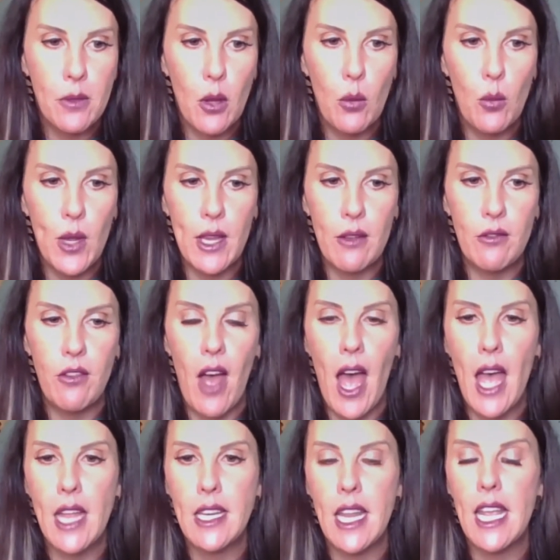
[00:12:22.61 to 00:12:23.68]
we can
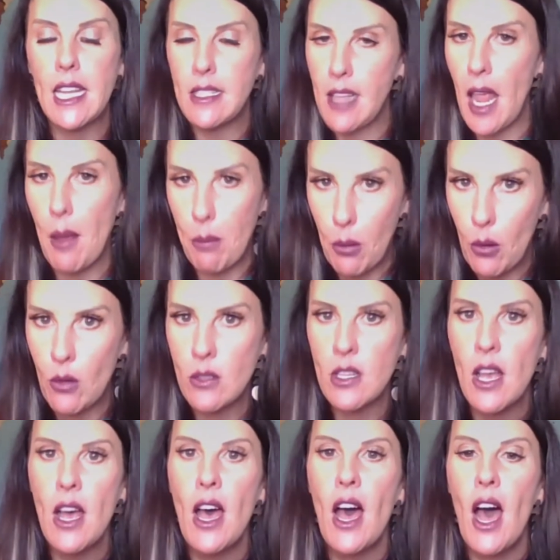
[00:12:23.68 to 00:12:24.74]
find examples
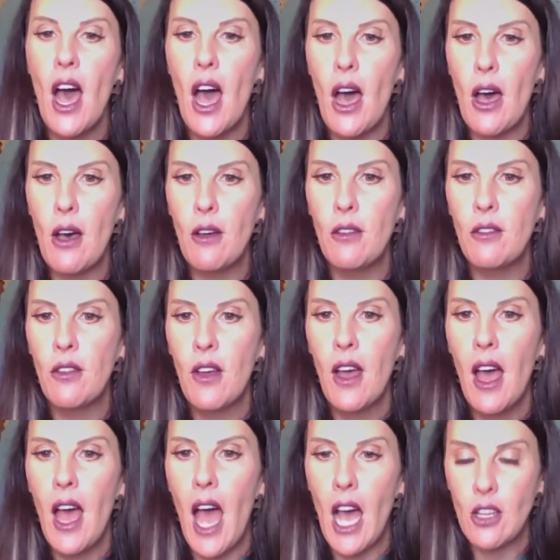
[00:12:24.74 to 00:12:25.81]
of
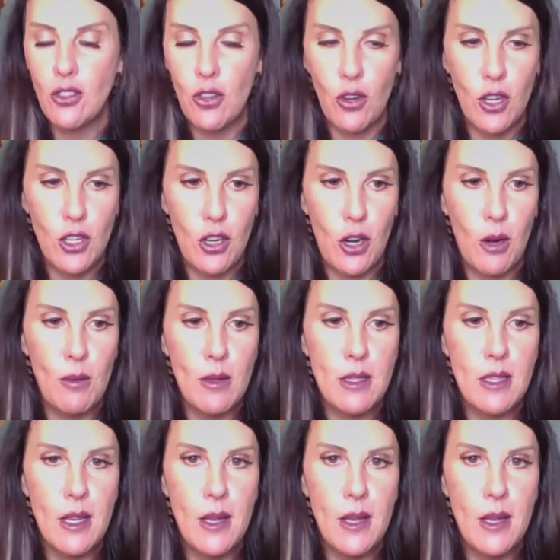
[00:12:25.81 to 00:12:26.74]
ostracoderms.